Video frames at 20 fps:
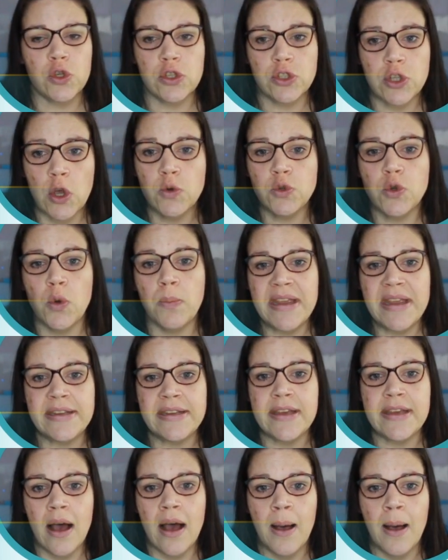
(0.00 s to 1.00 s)
social
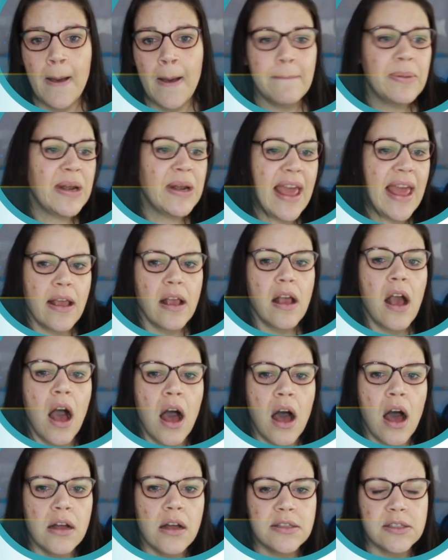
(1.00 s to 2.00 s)
media playing
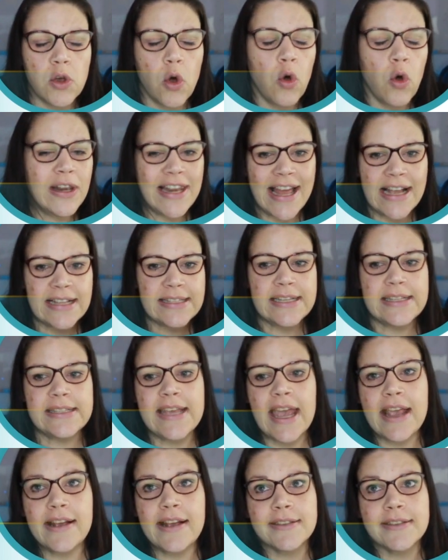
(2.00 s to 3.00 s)
cards, or Latin
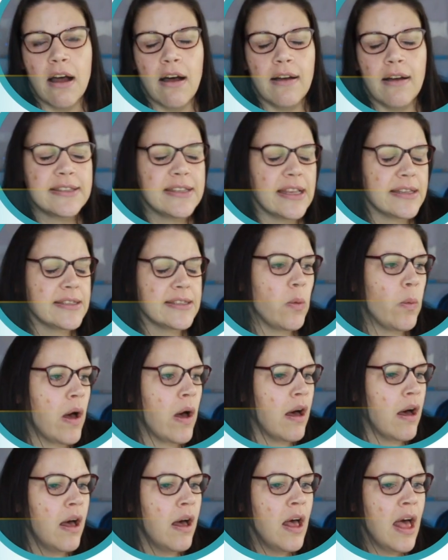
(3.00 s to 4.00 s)
text cards as it
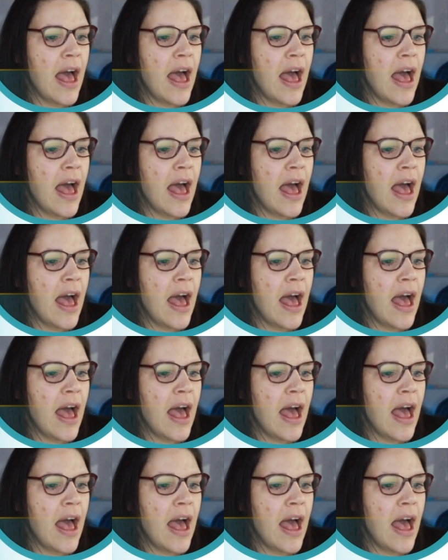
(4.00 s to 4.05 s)
were.